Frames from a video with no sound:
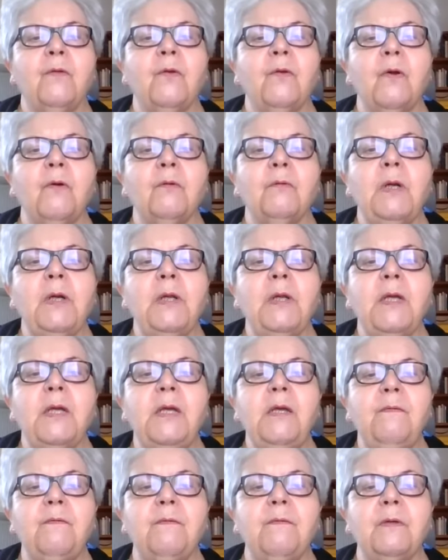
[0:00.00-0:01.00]
The only
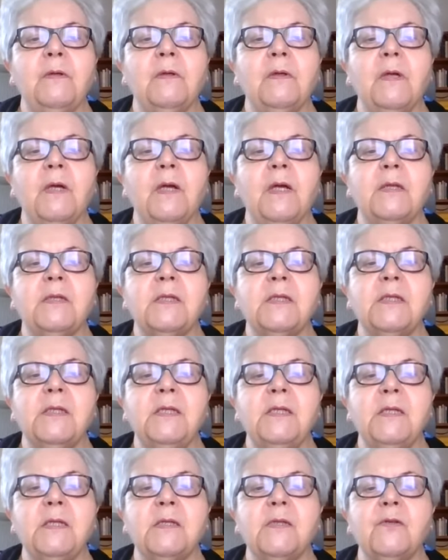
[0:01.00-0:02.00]
evil and
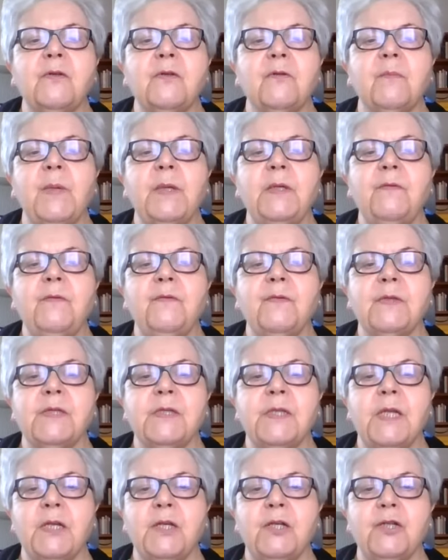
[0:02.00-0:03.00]
sinister
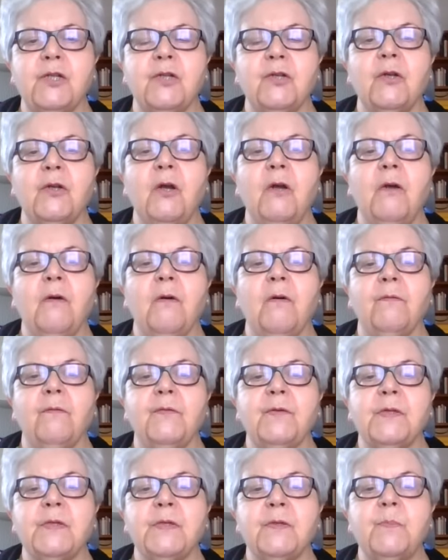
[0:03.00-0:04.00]
manifestation of
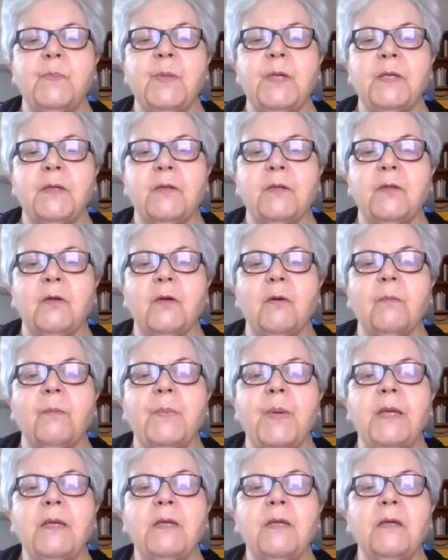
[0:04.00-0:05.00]
a spirit
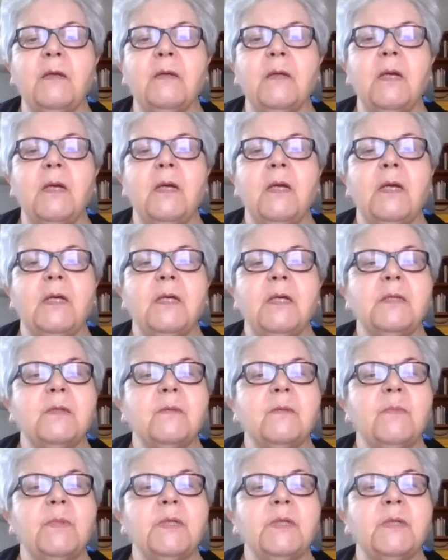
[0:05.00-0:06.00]
companion
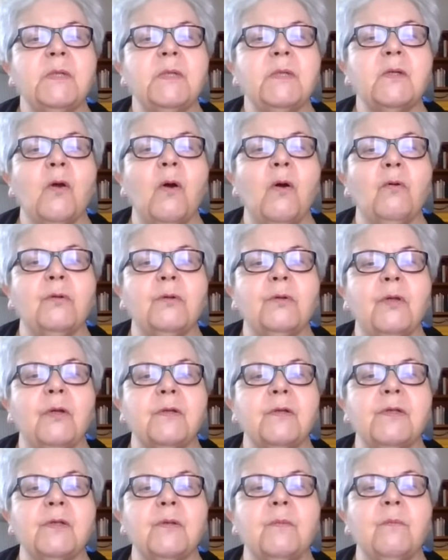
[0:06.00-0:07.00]
is Missus
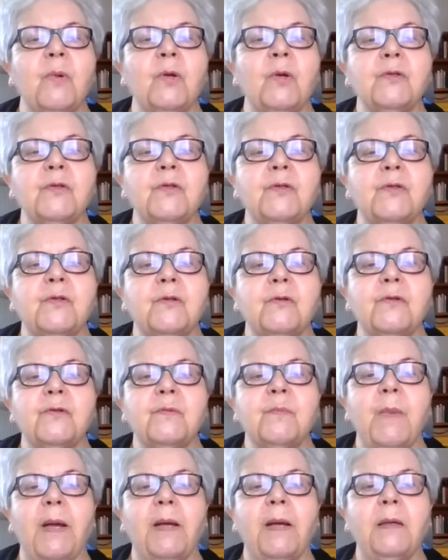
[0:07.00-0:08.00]
Coulter's
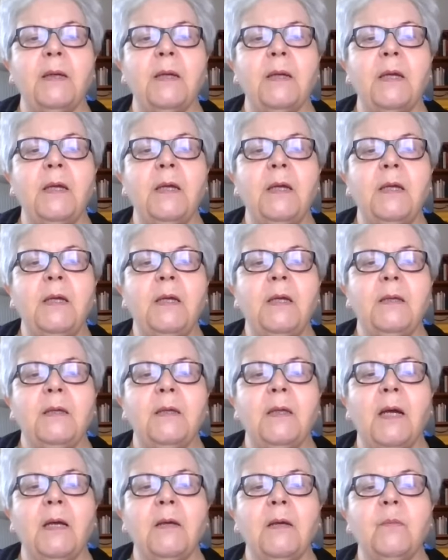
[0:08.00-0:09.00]
monstrous monkey,
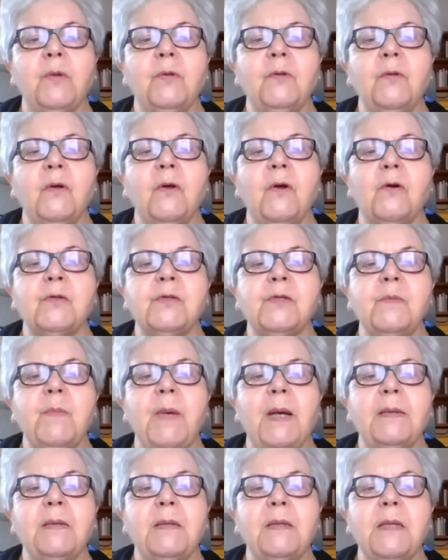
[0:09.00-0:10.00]
Diamond
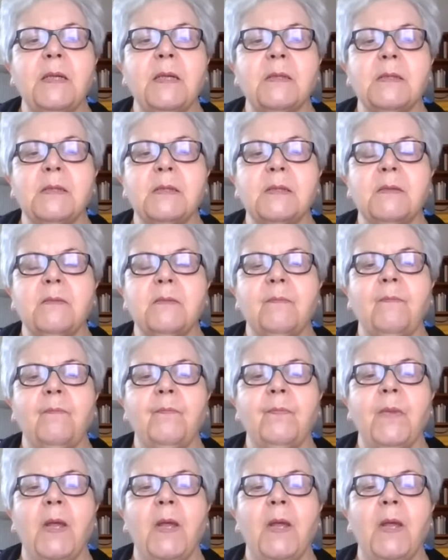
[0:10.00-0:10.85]
Ozymandias.